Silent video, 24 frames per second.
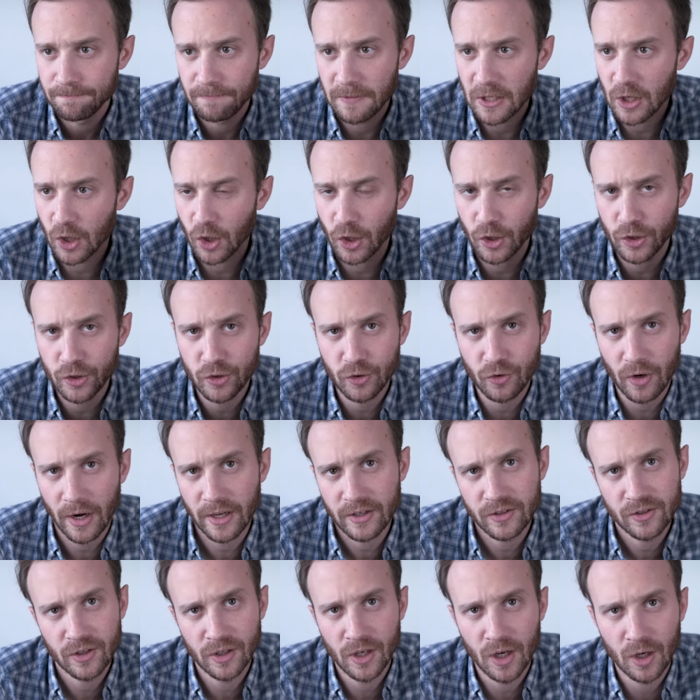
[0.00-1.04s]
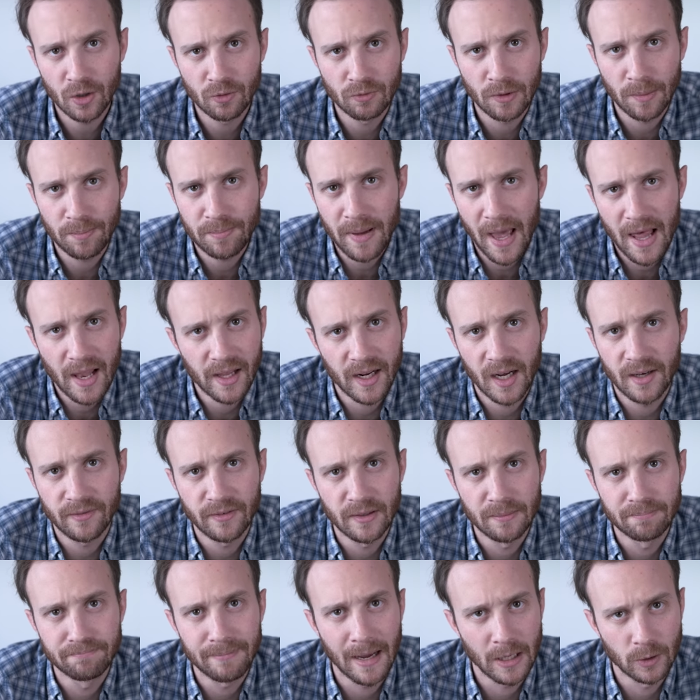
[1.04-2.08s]
the urge strikes to go rappelling
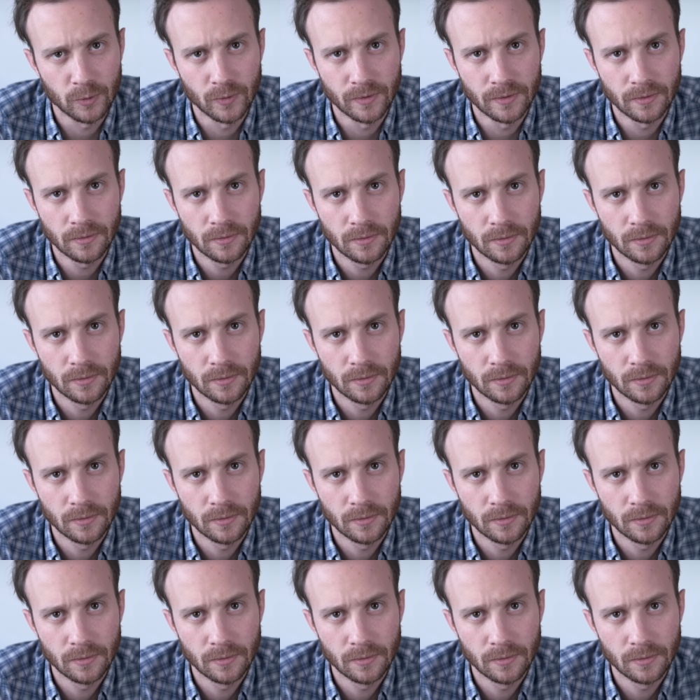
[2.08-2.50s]
off a mountain.